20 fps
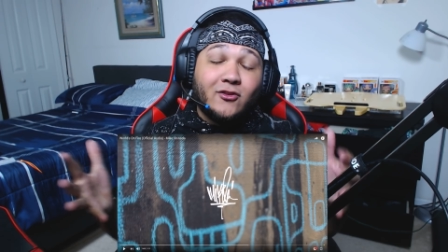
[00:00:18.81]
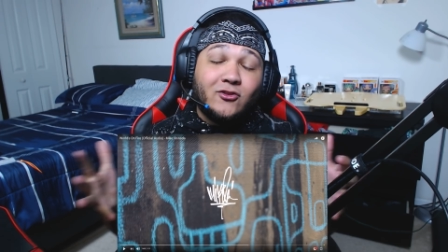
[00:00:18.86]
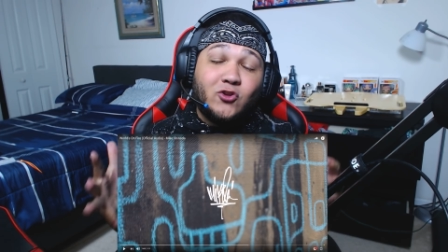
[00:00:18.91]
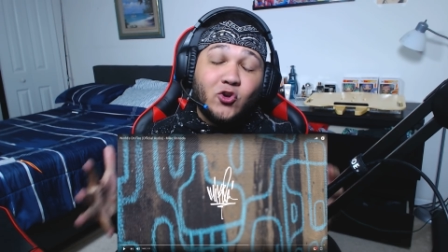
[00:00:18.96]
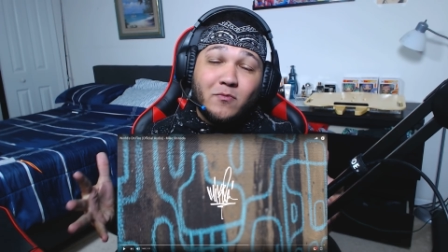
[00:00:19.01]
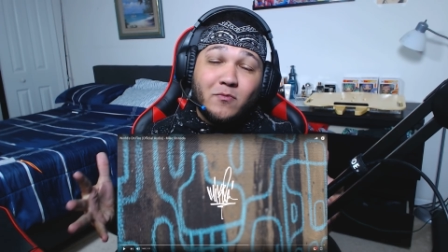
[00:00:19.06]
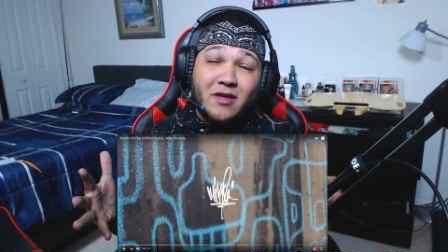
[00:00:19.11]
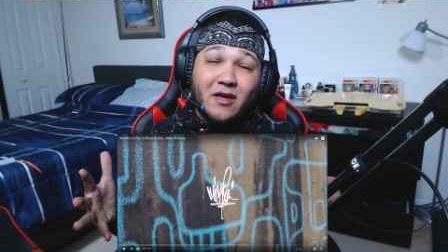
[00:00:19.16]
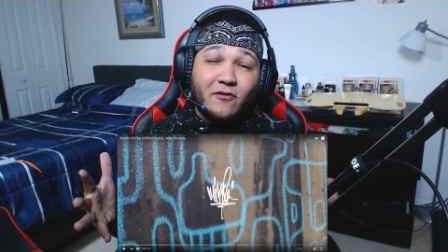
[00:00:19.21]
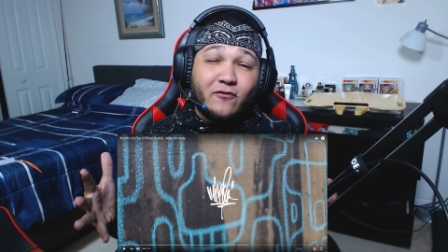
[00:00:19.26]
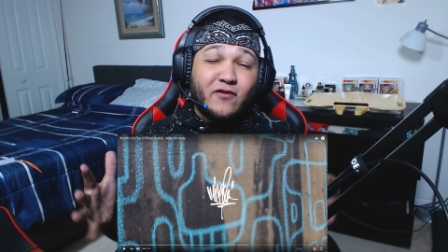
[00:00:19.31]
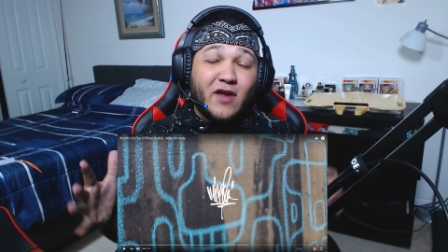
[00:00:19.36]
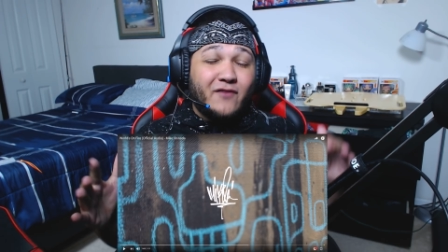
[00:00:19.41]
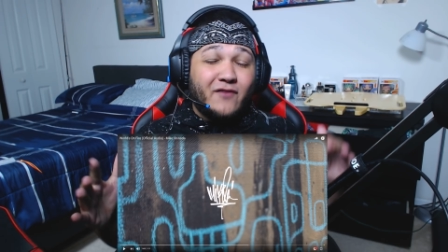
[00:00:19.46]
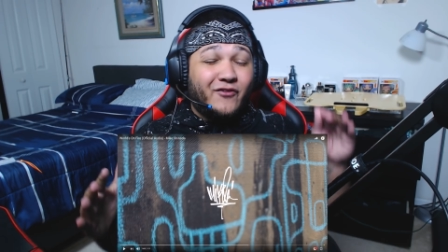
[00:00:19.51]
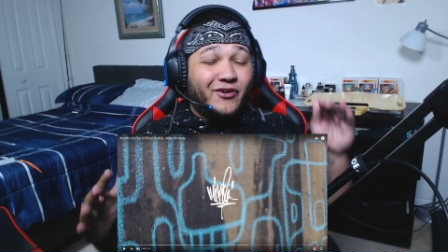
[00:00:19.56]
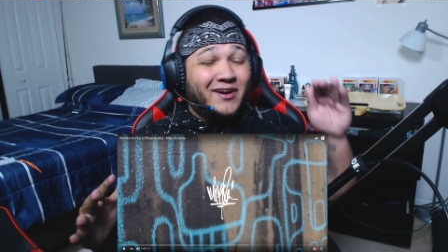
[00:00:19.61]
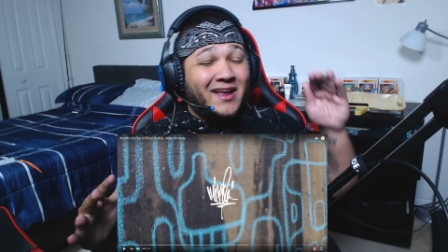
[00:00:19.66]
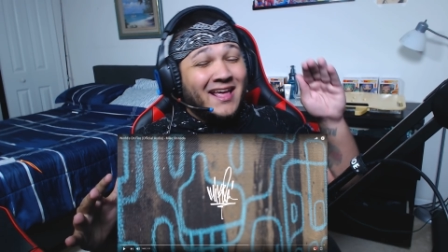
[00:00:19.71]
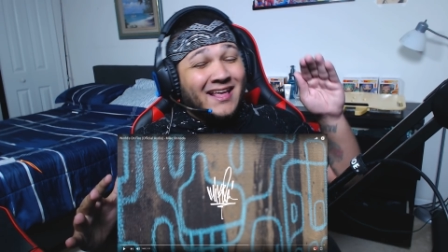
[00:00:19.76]
do me a
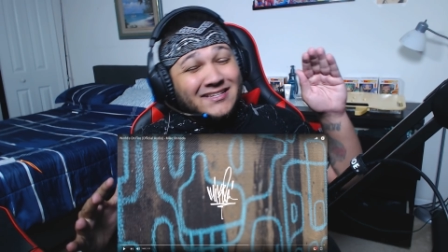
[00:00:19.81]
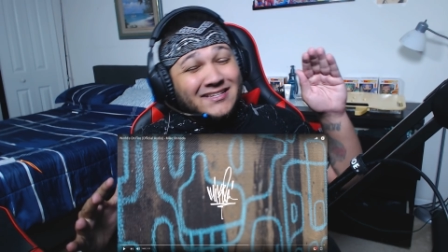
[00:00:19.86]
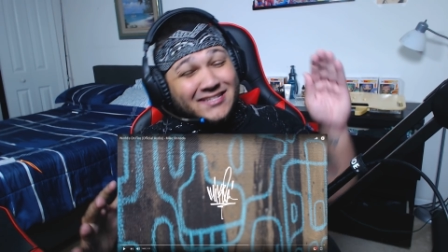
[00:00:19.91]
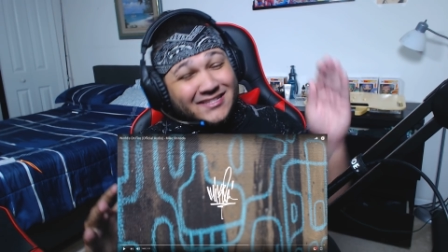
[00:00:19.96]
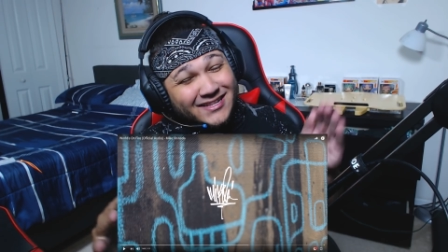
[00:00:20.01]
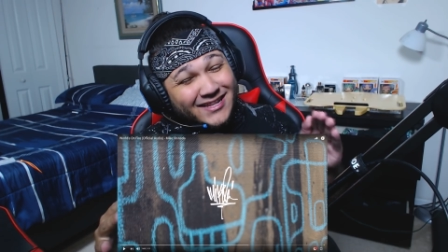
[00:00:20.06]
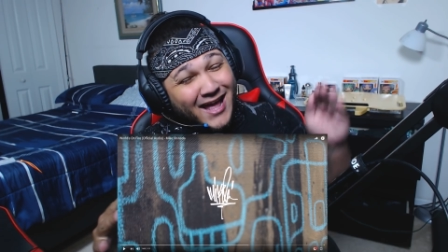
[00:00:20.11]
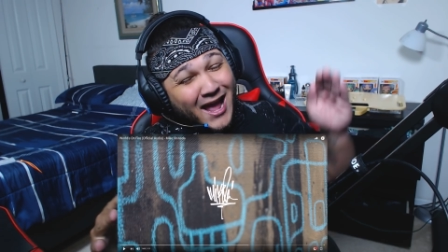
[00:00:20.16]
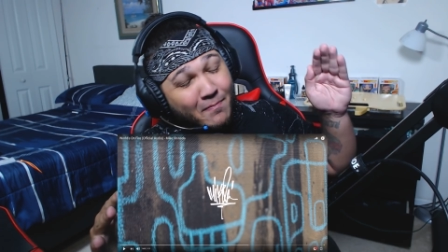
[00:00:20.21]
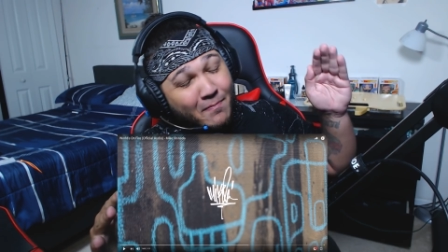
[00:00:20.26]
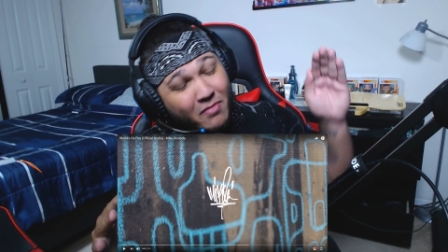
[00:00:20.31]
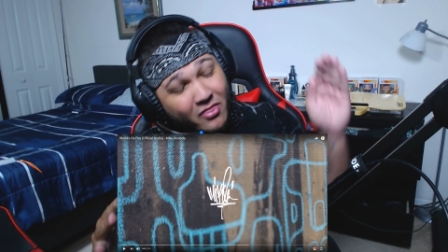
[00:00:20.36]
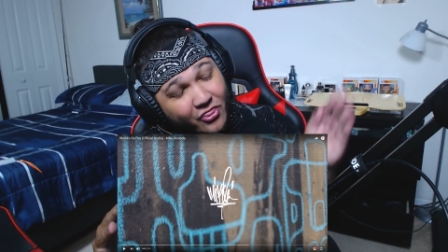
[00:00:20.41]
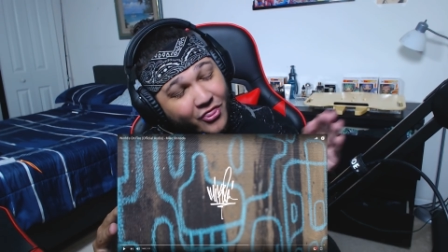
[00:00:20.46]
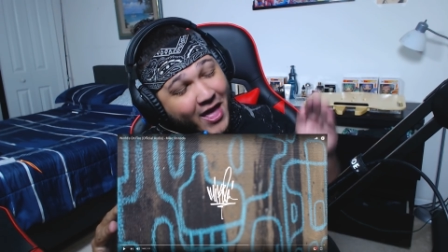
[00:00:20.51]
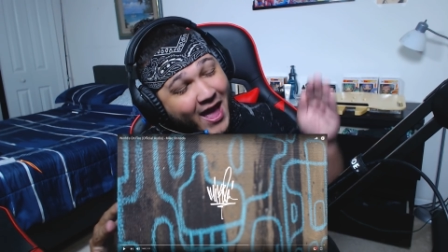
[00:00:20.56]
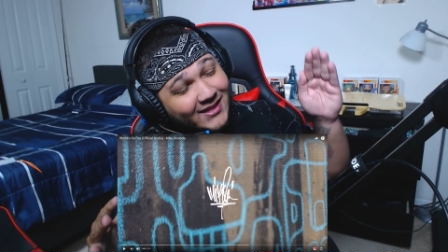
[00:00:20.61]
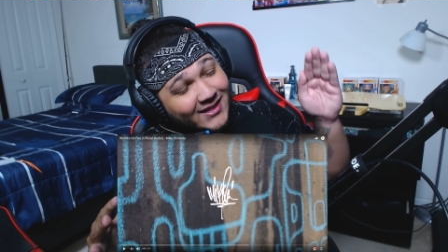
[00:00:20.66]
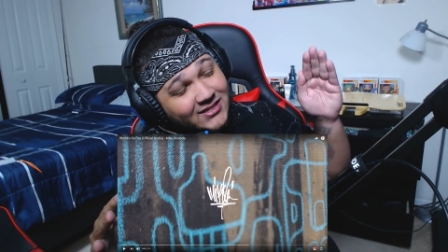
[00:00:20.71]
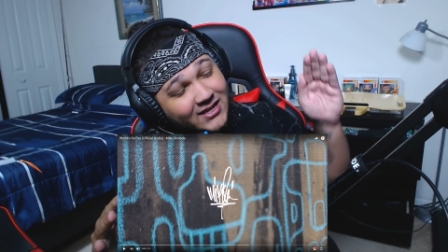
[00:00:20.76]
favor, slap
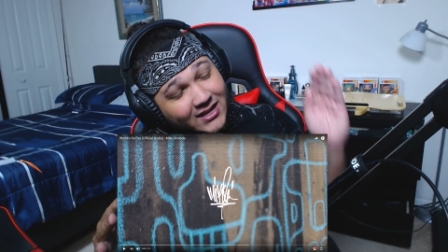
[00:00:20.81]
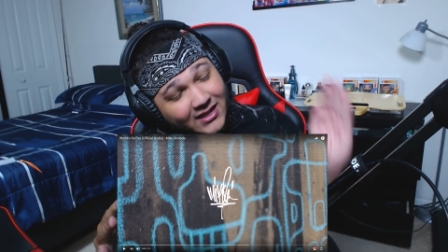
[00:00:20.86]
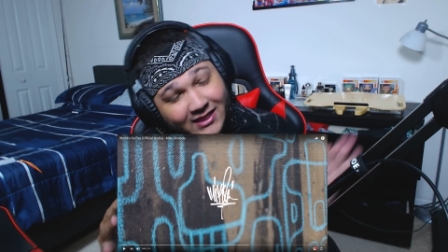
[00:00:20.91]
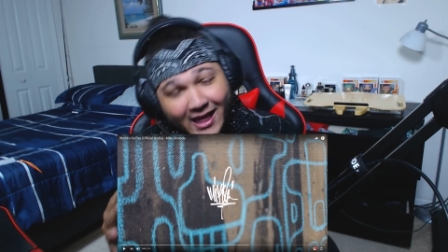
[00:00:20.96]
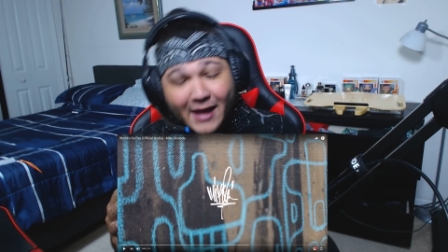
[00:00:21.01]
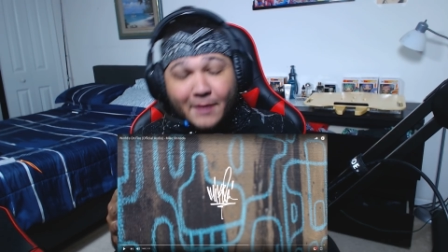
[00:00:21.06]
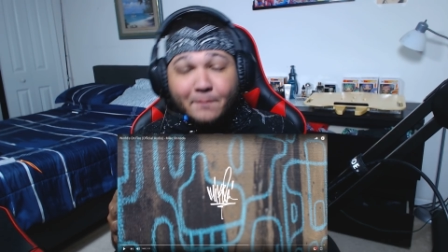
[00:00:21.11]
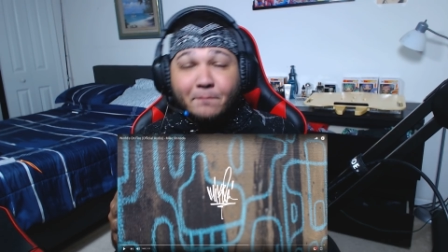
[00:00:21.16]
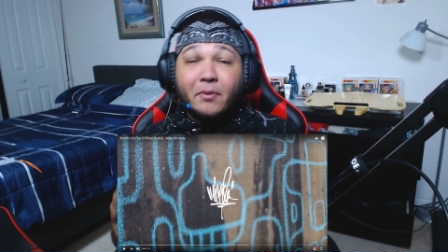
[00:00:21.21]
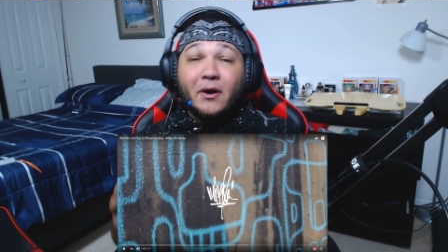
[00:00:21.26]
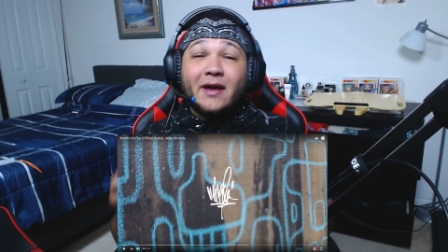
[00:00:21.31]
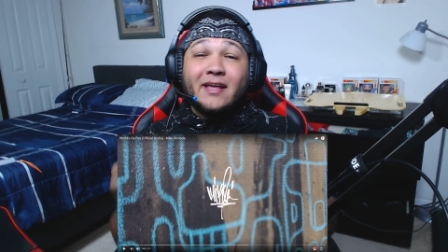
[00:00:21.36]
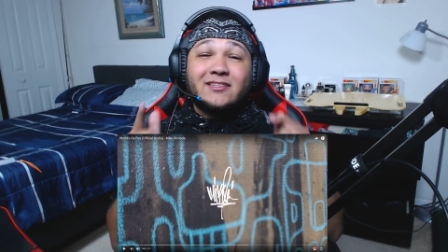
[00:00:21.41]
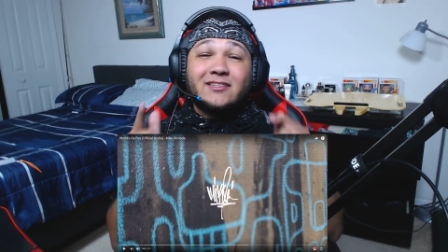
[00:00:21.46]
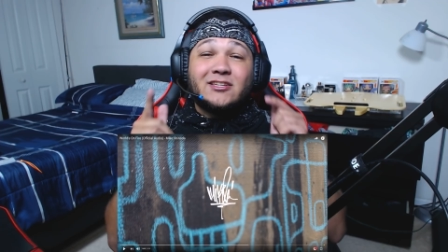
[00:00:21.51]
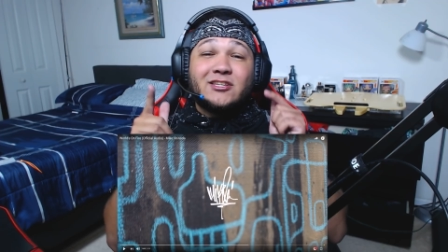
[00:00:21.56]
that like button,